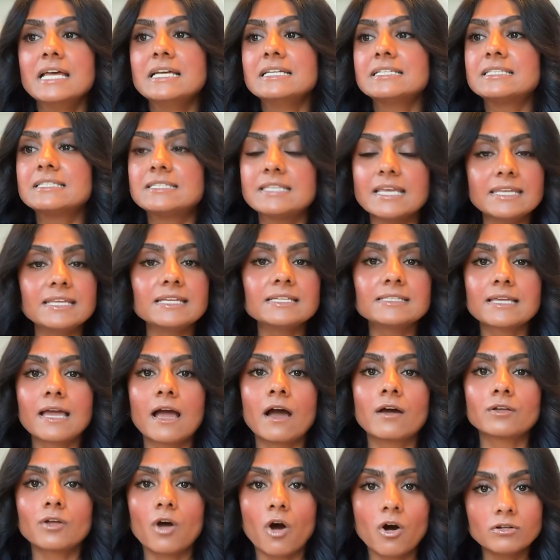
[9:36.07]
sitting
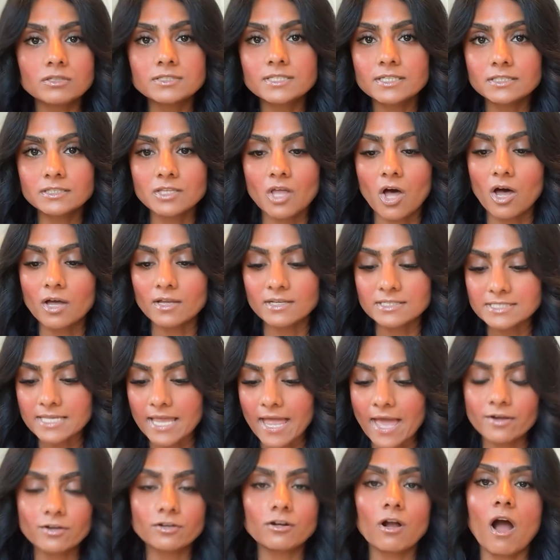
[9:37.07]
down all day long
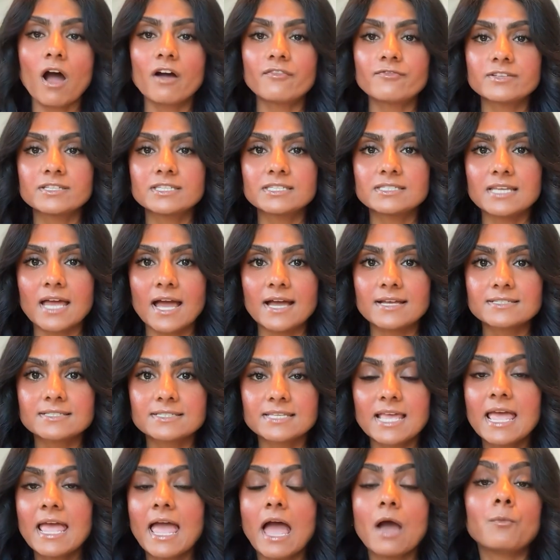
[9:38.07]
at our office
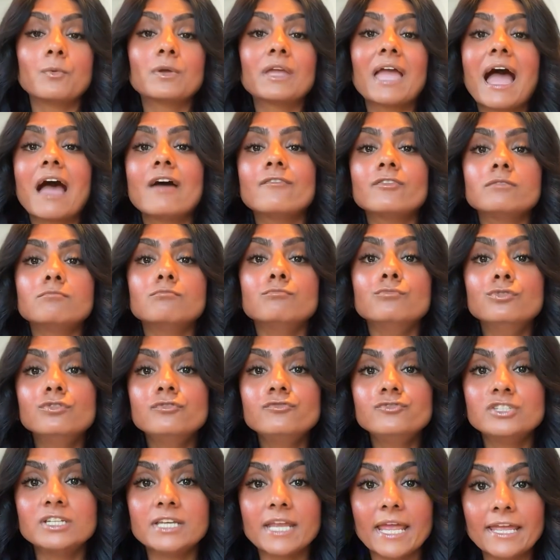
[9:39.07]
desks and we haven't
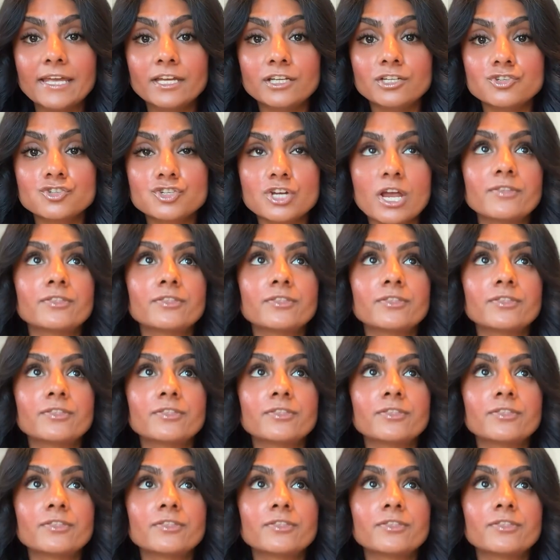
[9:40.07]
moved an inch.